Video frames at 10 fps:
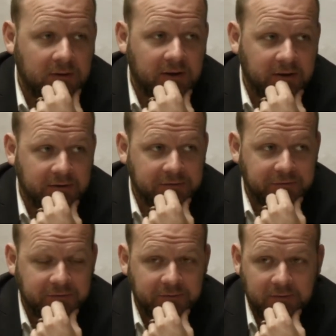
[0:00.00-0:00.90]

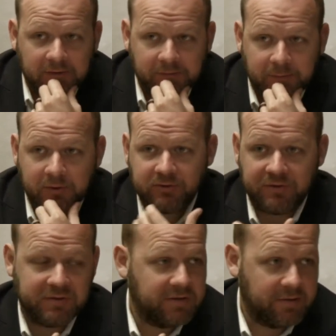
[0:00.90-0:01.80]
of
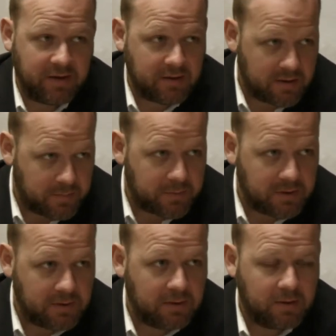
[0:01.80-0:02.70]
purchasing that
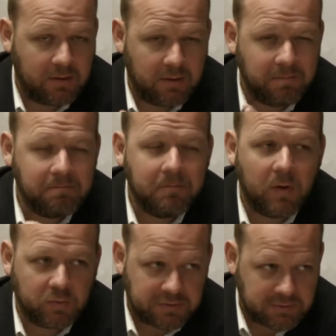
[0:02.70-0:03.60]
company in
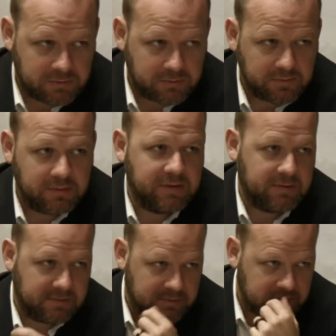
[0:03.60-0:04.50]
most
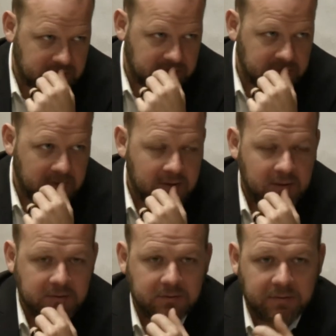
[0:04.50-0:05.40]
instances.
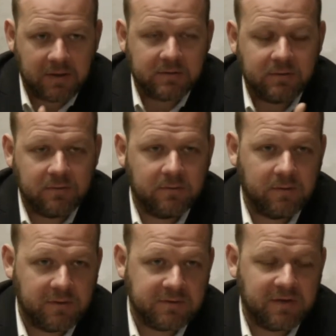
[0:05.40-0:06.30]
So yes,
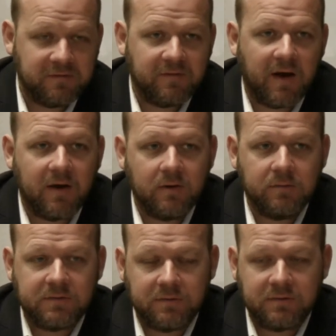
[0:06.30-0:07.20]
there's a value
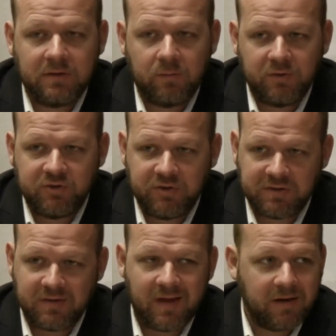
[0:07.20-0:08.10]
associated with
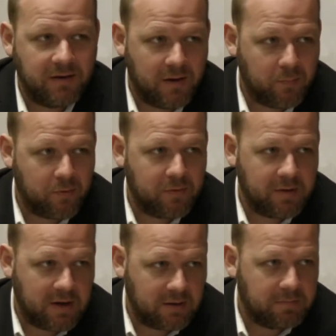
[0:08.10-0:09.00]
just that number
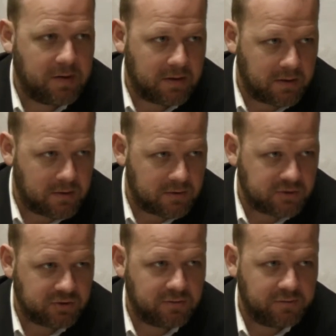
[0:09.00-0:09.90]
and the Medicare
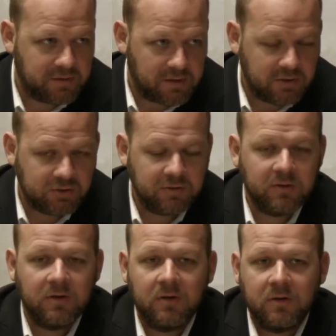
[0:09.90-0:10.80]
certification.
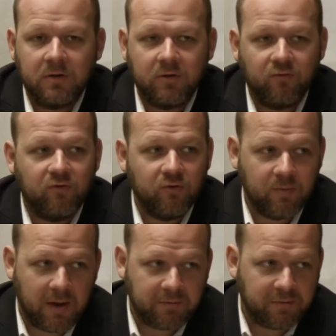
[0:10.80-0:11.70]
You do
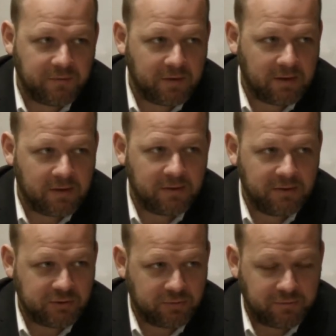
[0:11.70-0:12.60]
have to fill out
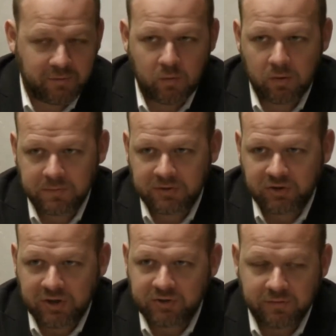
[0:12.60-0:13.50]
additional forms, a
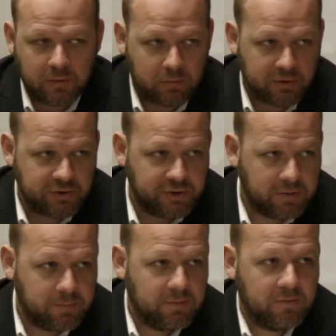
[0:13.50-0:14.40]
change of ownership